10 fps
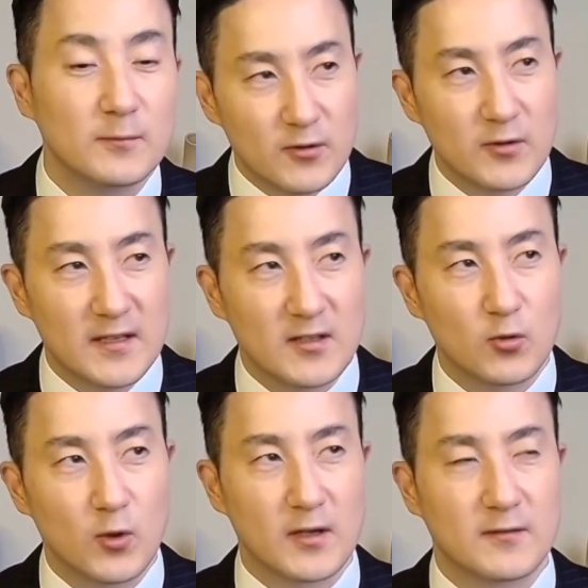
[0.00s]
You need to
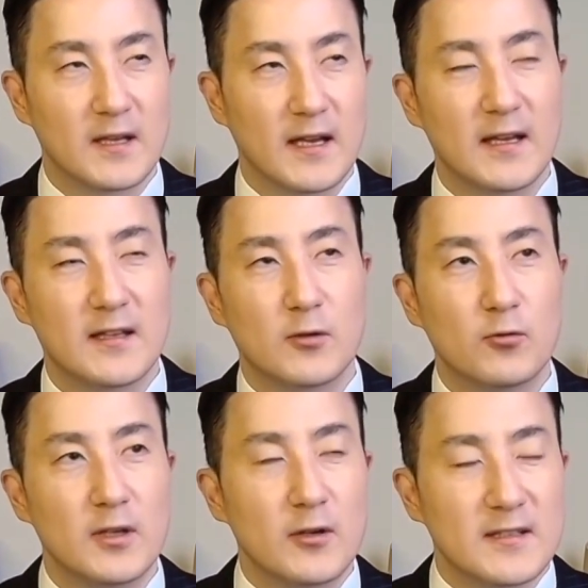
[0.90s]
qualify as a
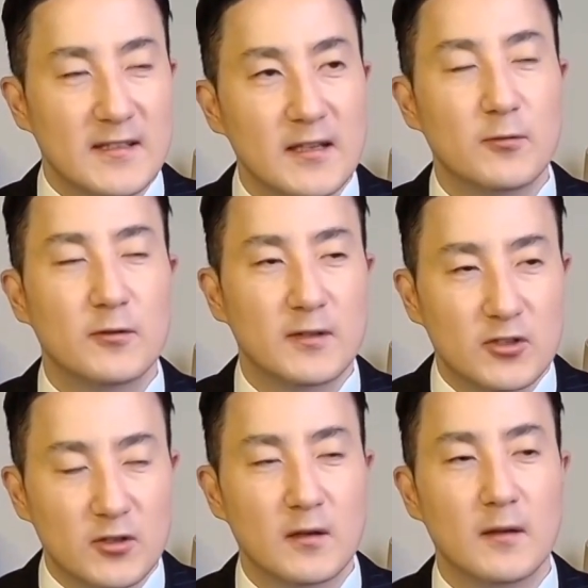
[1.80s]
real estate
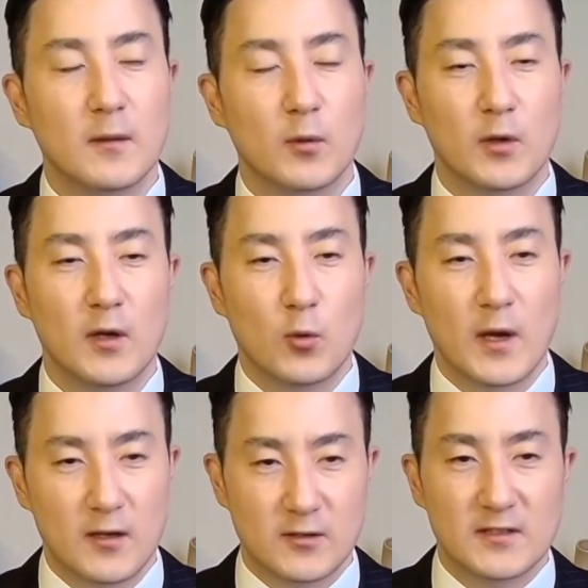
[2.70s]
professional or
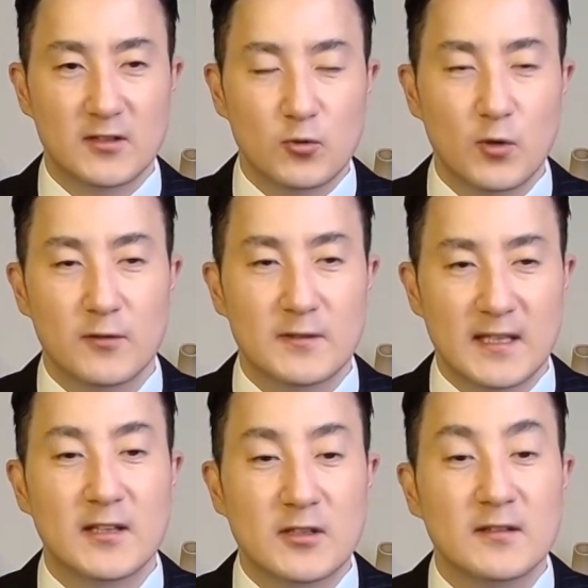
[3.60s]
acquire such
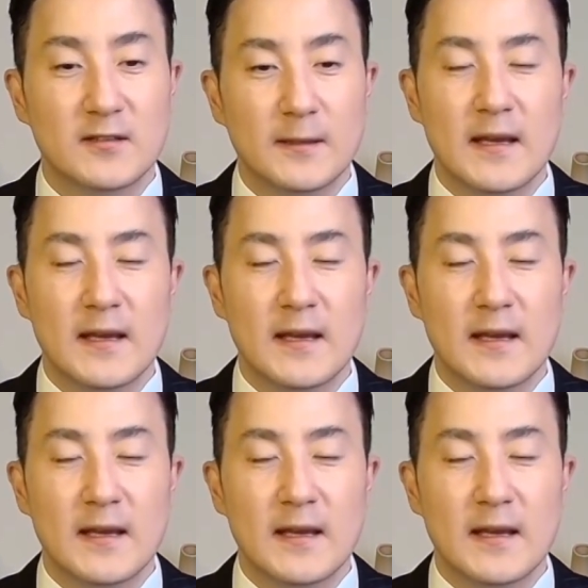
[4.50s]
qualifications.